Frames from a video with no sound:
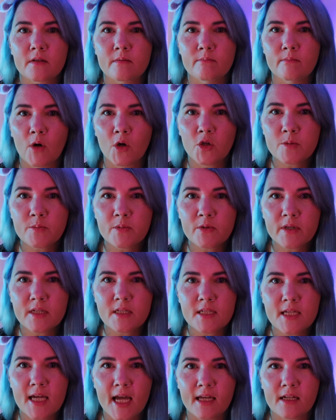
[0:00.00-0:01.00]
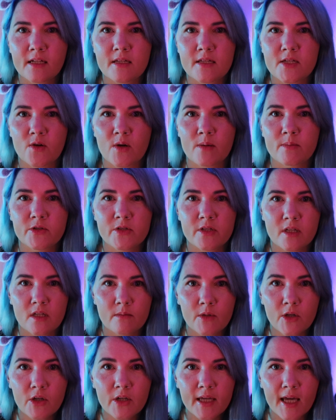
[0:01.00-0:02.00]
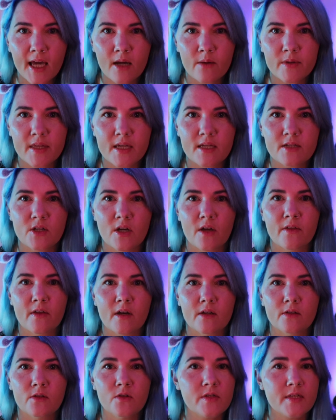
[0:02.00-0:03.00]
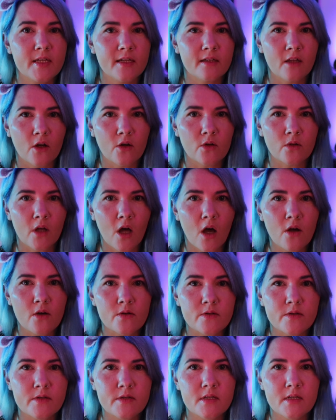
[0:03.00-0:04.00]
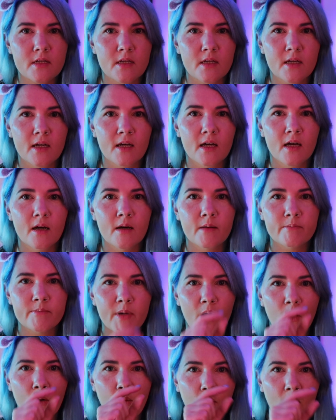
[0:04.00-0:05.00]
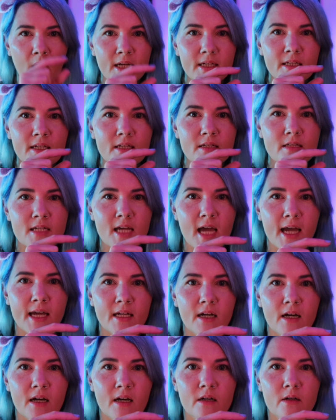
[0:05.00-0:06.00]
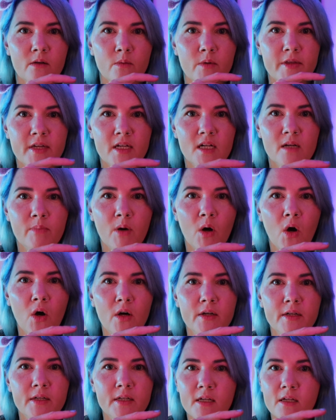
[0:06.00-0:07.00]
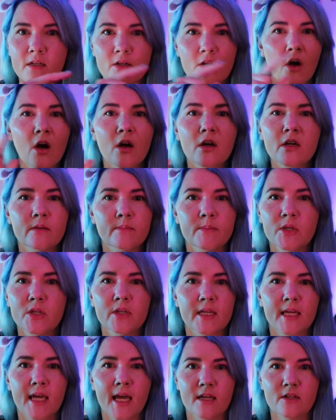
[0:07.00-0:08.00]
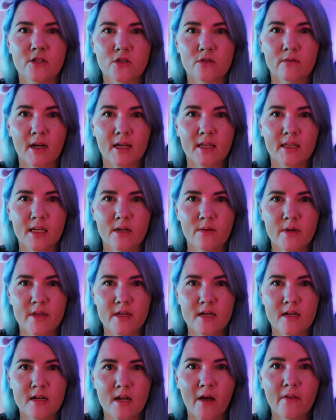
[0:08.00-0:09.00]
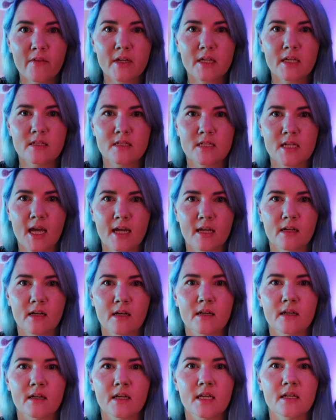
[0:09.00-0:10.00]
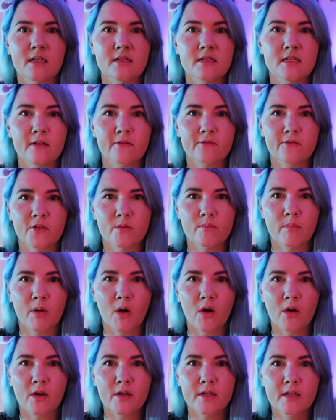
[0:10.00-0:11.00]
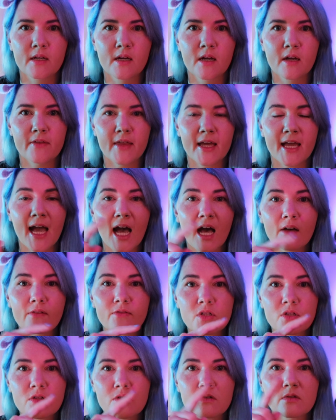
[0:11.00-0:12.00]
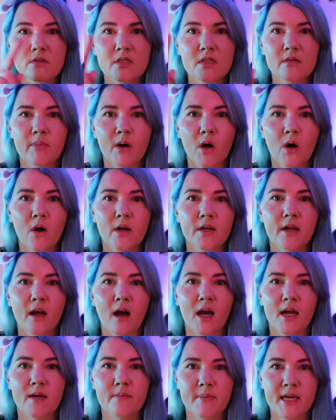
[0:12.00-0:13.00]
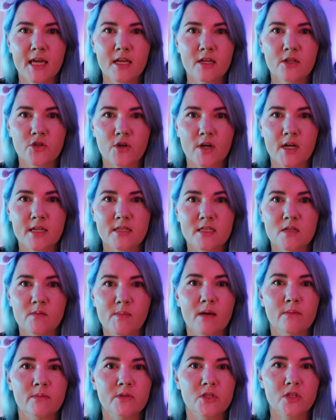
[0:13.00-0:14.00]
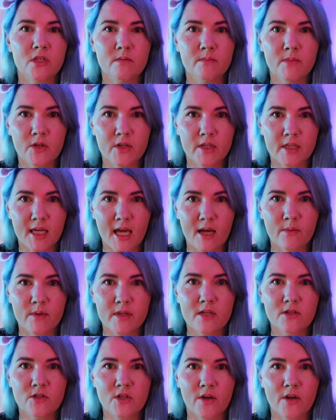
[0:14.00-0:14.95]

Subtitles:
multiple containers are able to communicate with each other using localhost, but one container within a pod cannot communicate directly with another container in a different pod. They have to use the pod IP address to be able to communicate with each